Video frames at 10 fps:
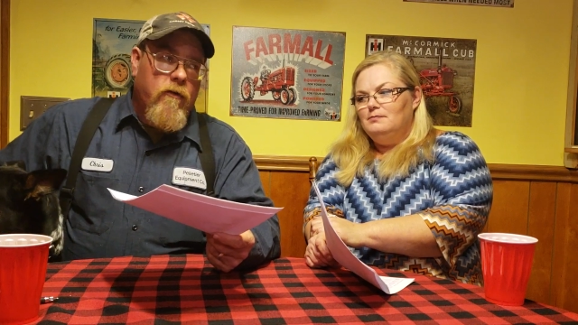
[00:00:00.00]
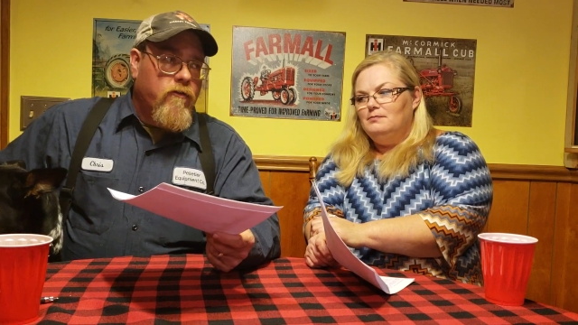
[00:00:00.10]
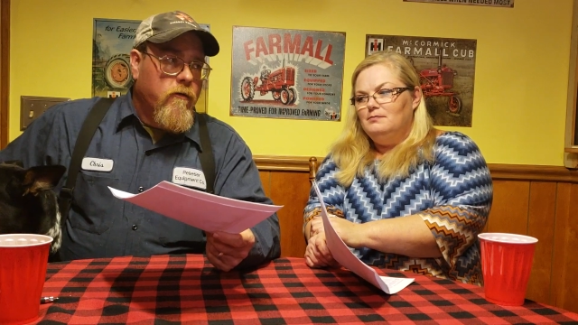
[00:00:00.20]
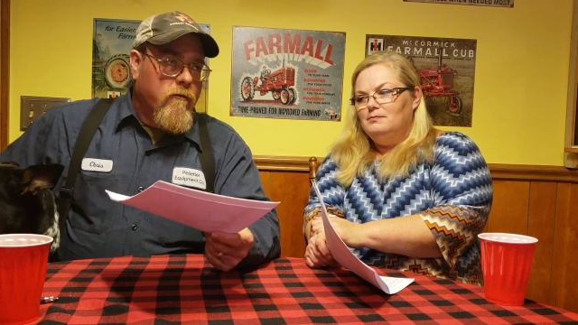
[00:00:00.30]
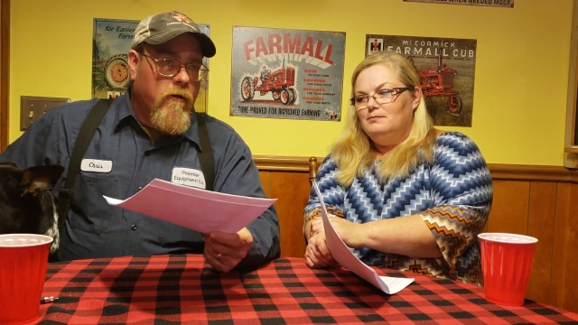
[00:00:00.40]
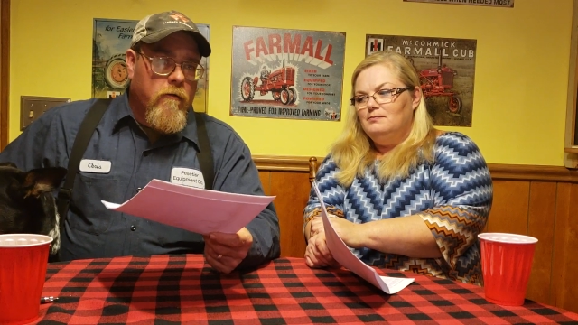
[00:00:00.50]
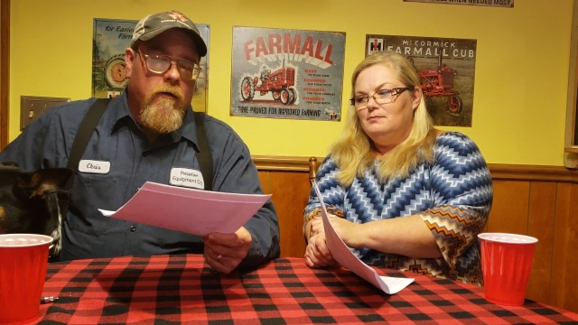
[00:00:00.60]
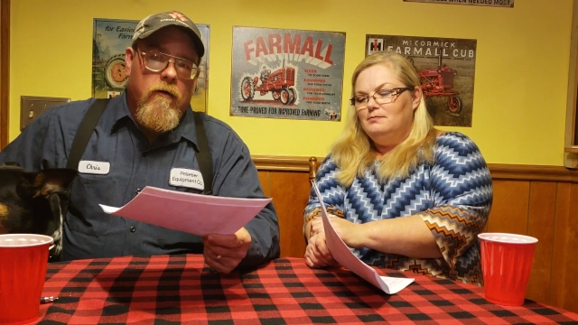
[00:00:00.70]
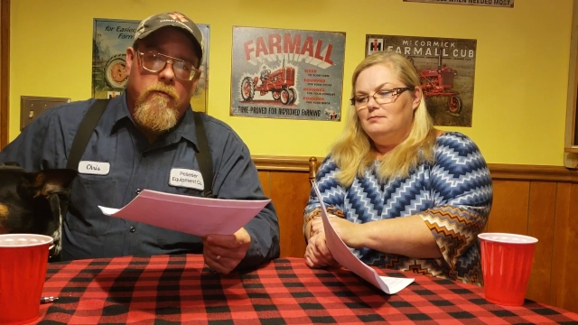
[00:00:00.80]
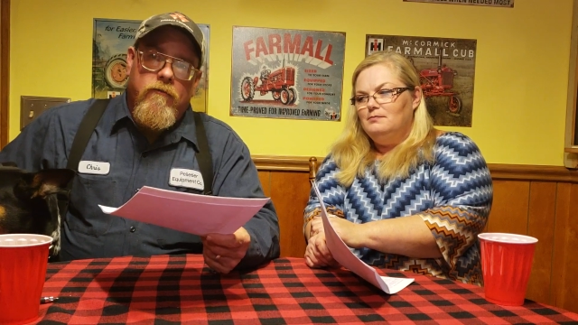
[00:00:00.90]
Speaker 1: We still tote
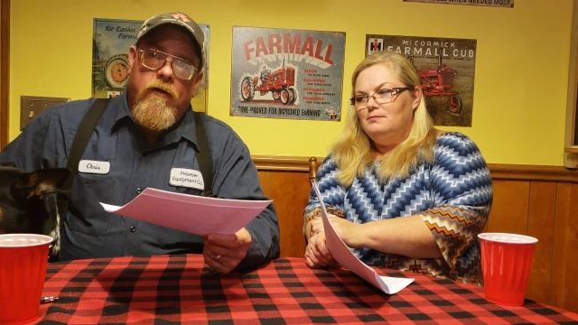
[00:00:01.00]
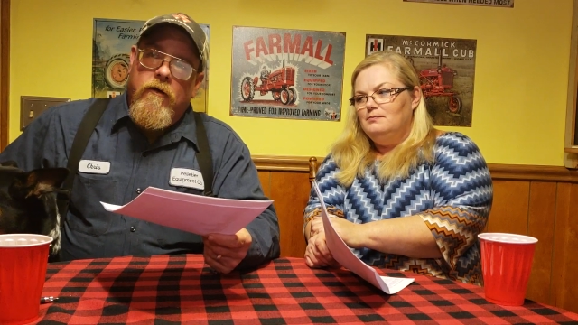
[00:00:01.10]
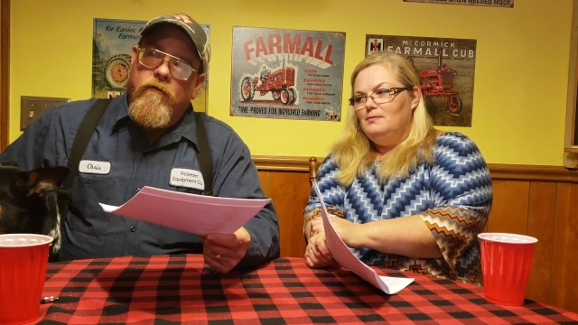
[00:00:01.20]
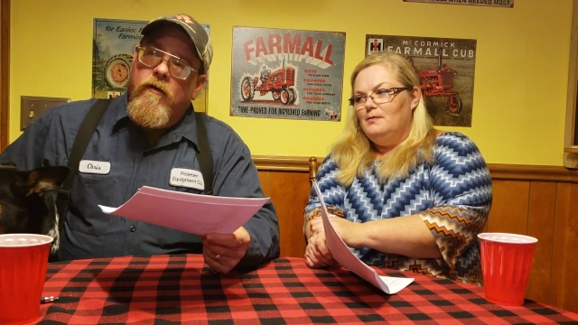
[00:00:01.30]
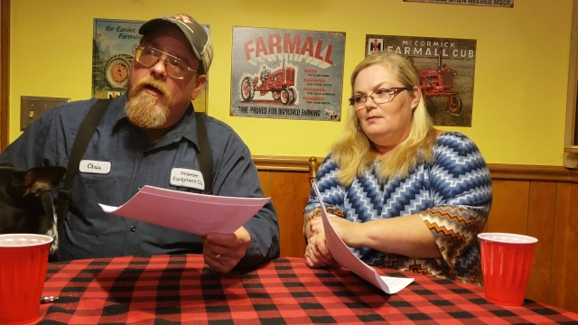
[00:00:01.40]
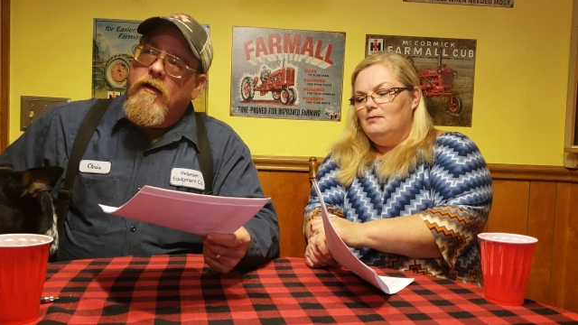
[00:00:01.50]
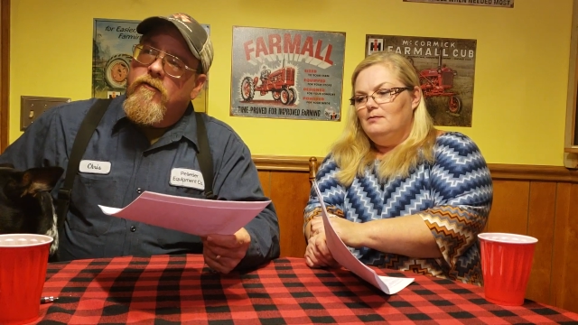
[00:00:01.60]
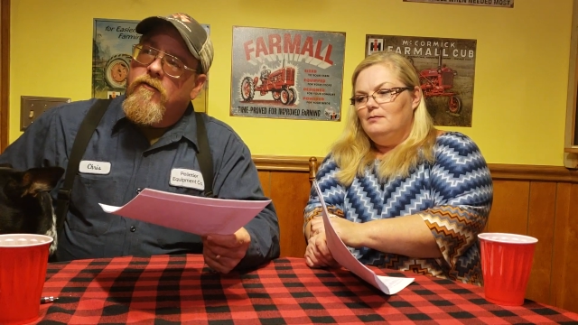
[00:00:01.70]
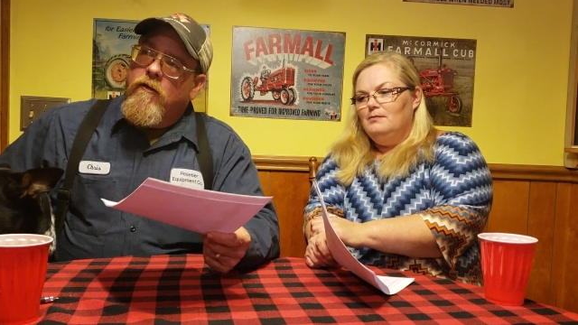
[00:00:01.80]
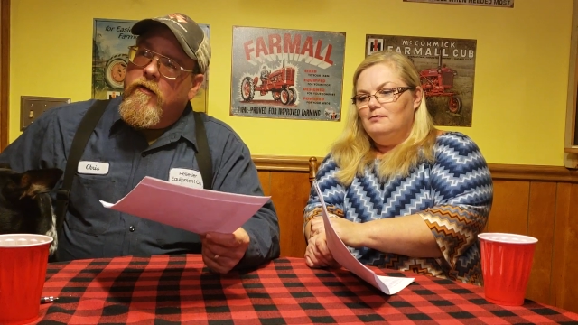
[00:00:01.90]
around Confederate
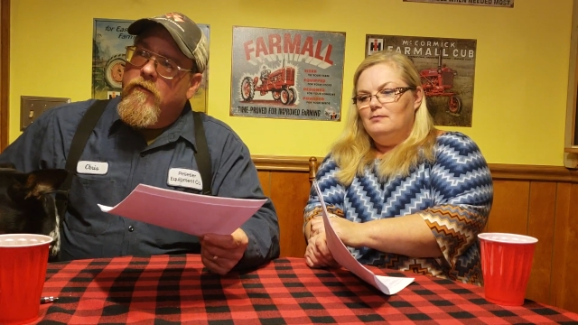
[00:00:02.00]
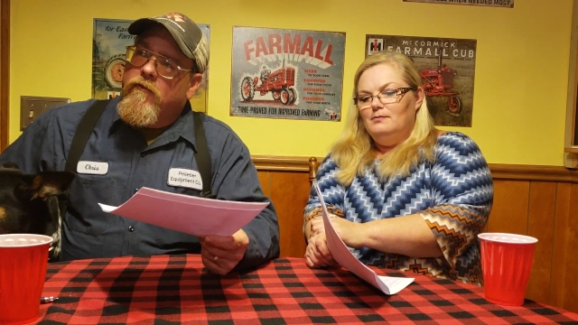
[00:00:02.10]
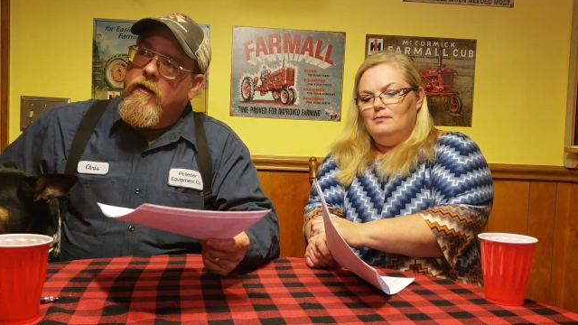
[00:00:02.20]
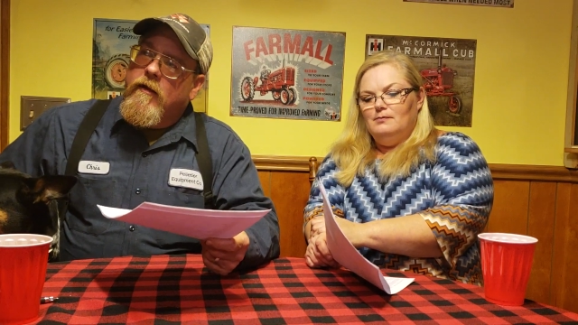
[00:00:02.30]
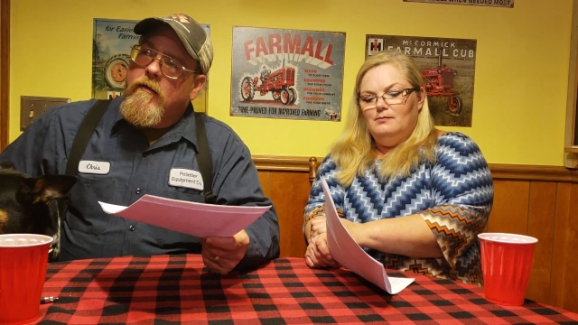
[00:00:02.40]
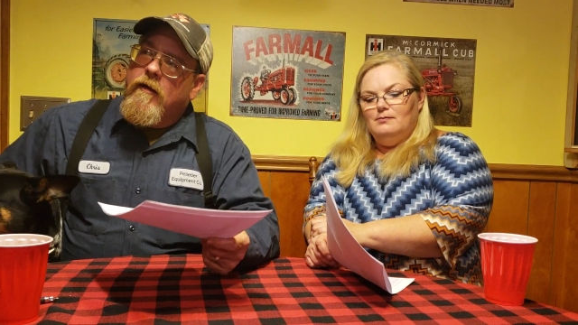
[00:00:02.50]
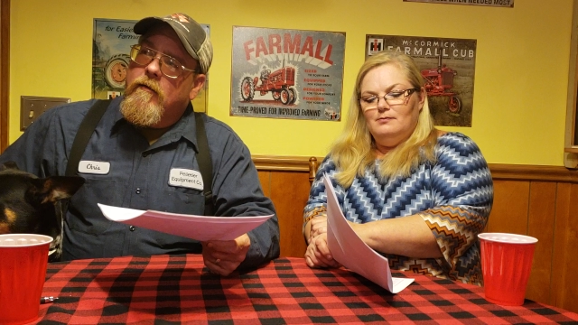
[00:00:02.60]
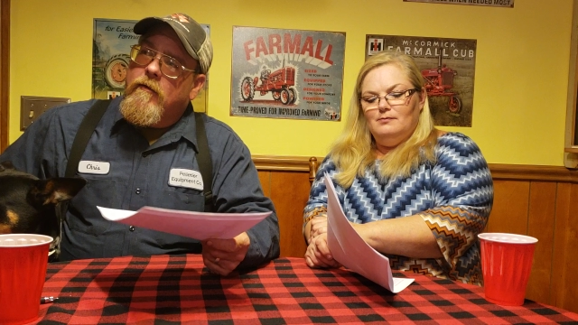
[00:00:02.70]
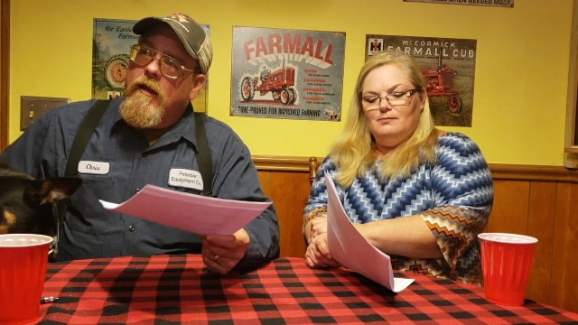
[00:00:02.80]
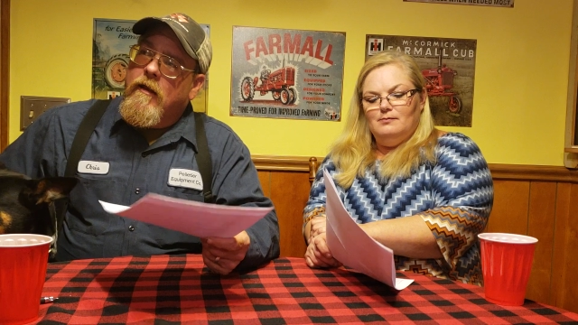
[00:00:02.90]
flags and stuff, and they,
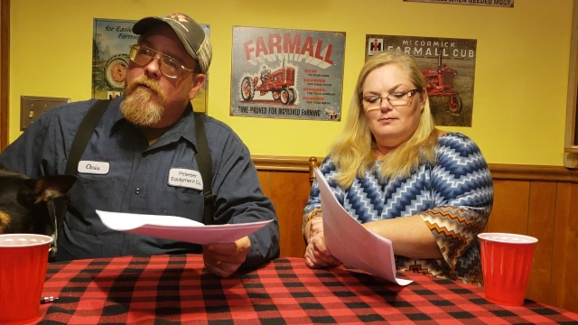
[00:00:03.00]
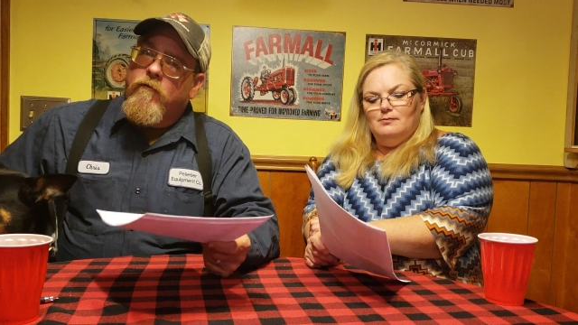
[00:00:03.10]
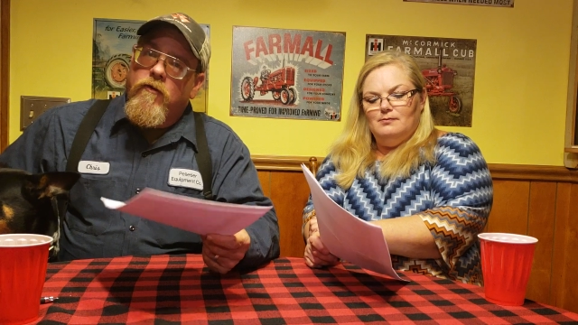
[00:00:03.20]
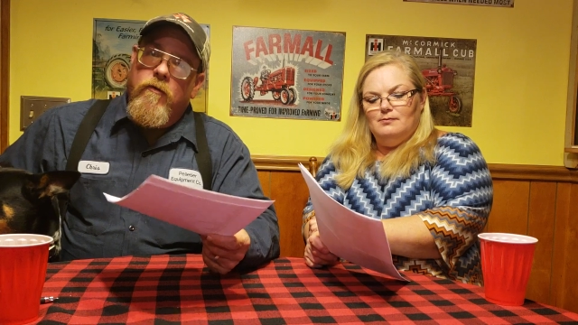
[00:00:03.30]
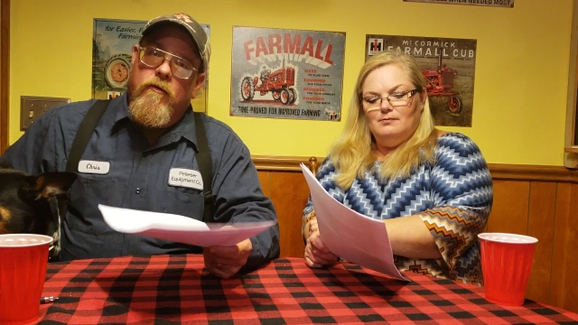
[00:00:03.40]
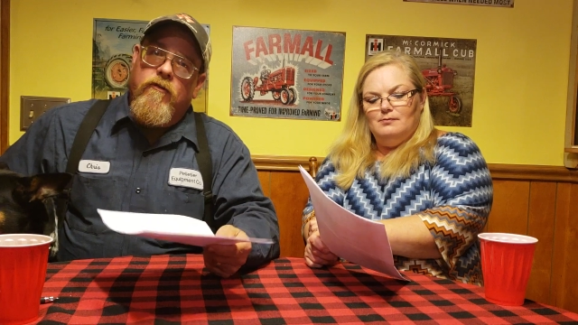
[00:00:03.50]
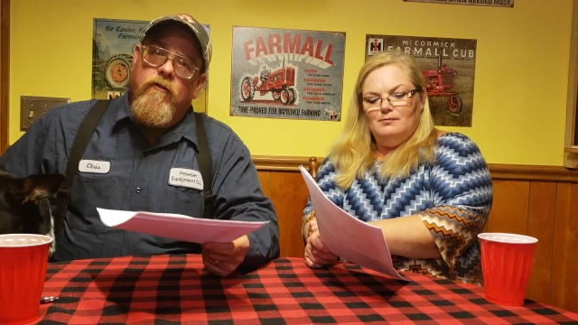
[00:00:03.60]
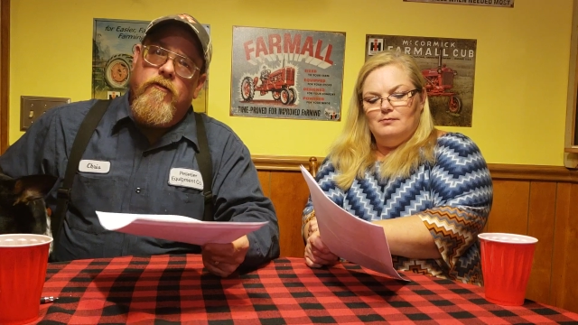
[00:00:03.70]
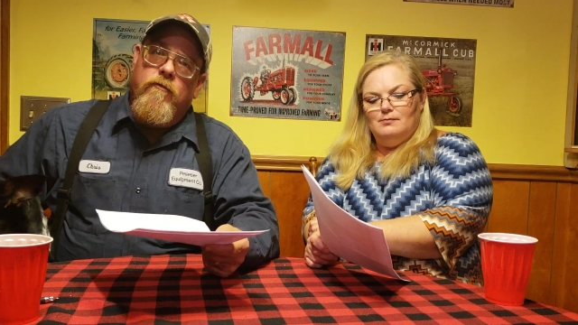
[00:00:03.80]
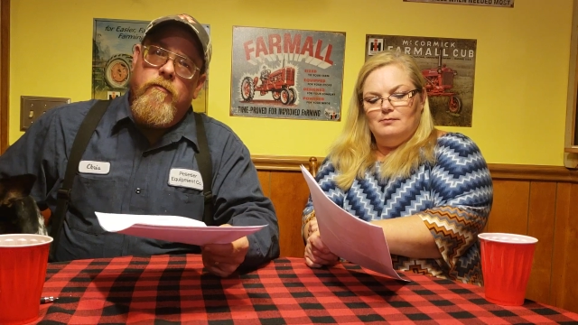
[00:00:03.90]
they kind of view us
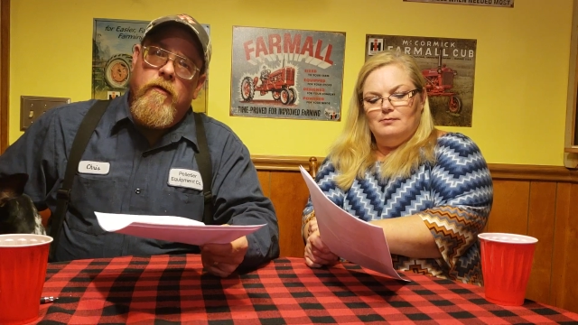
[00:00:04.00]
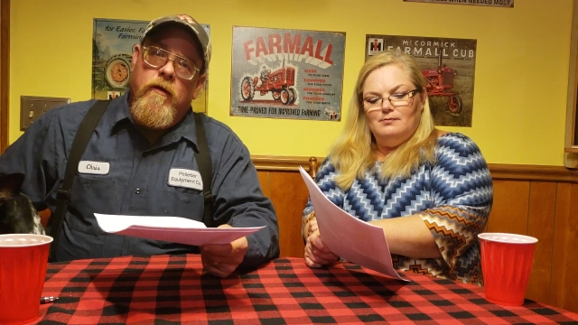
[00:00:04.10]
as